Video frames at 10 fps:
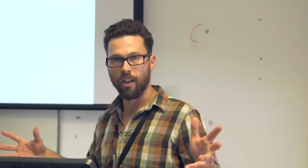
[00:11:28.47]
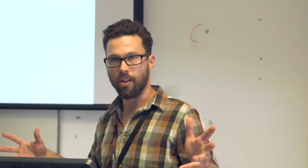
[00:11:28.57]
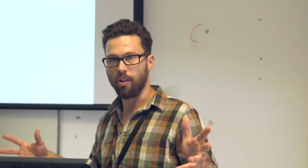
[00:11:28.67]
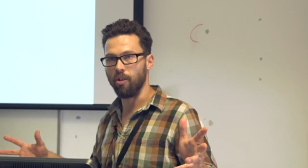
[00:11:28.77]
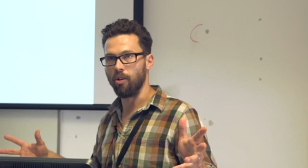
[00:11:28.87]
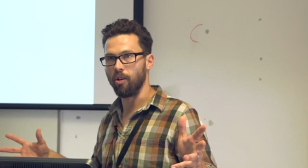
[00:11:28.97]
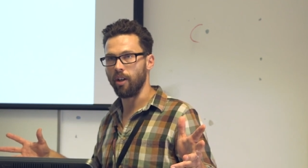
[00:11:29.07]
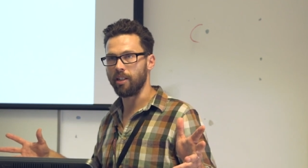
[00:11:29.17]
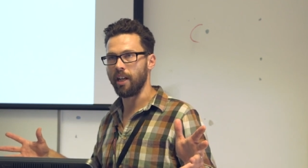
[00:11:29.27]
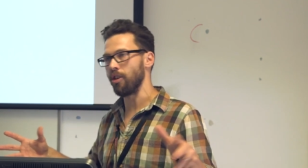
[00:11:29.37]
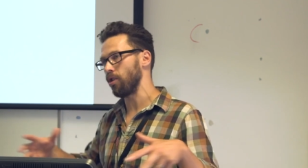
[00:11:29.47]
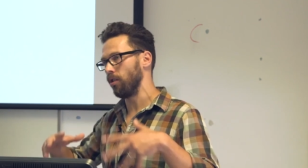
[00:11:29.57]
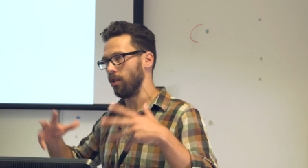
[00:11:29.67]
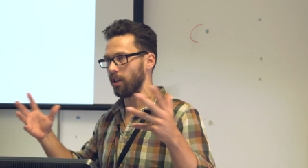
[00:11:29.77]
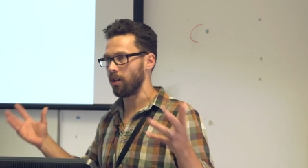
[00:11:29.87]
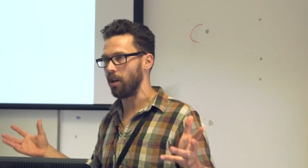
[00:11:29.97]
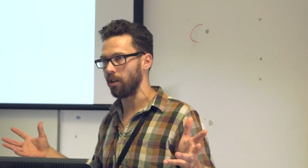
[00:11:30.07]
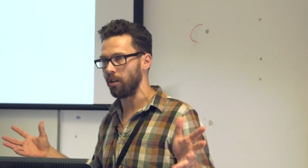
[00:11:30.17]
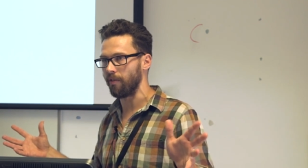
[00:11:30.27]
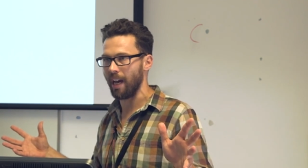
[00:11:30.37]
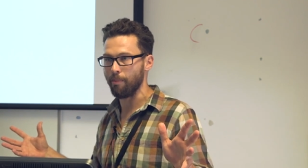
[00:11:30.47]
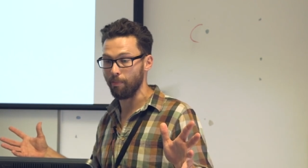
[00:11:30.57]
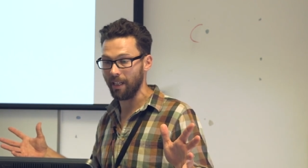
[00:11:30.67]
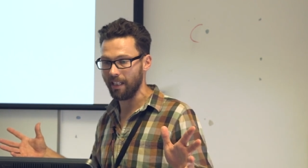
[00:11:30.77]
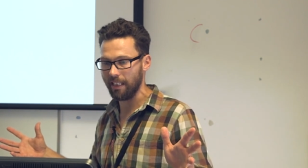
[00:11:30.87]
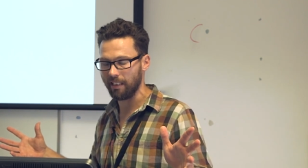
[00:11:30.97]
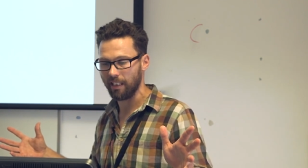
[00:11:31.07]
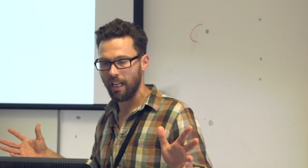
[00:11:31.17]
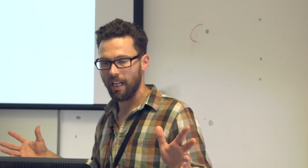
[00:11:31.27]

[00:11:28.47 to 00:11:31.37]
your attentional and cognitive capabilities.